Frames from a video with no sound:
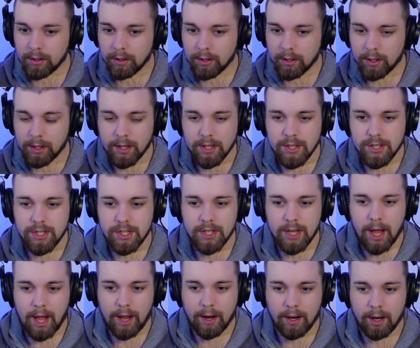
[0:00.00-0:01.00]
get the
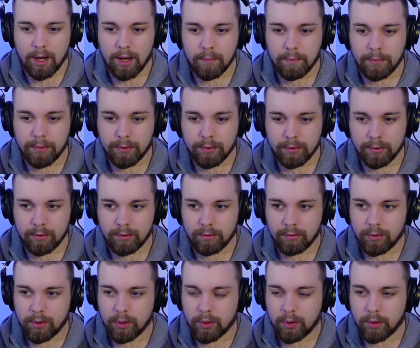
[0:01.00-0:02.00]
chat up
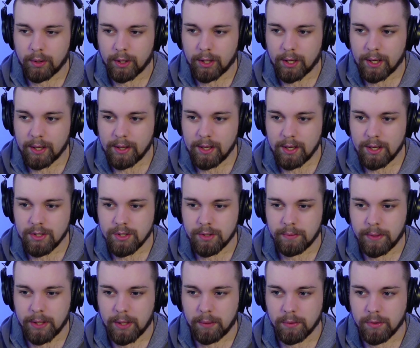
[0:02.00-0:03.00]
real quick. I think I should
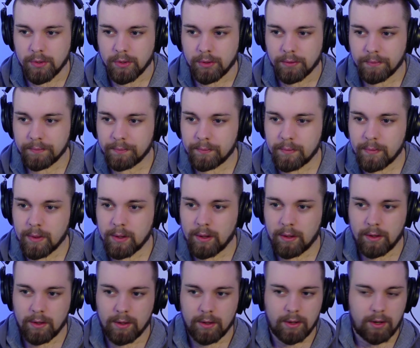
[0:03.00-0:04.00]
be able to.
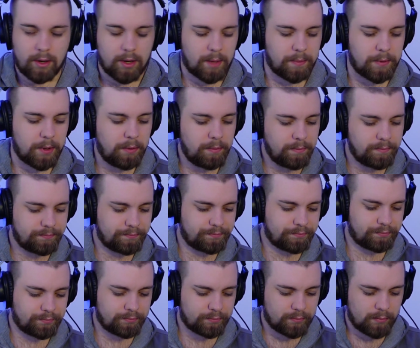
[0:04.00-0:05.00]
Hold up,
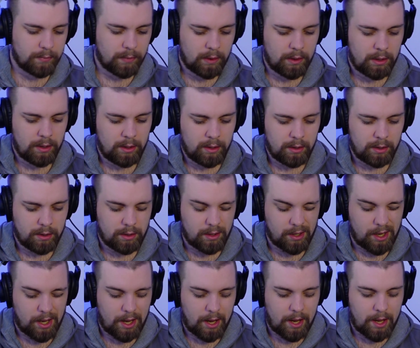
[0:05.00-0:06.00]
yo.
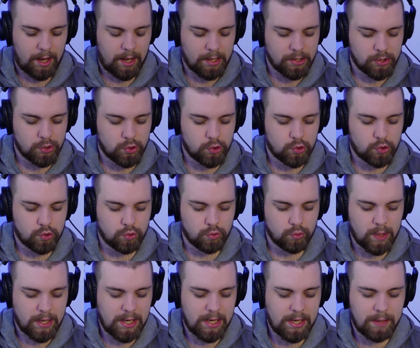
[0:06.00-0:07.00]
Uh,
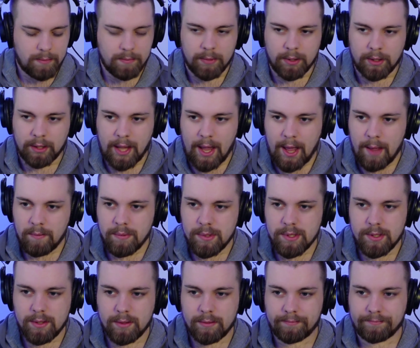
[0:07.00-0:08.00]
stream labs.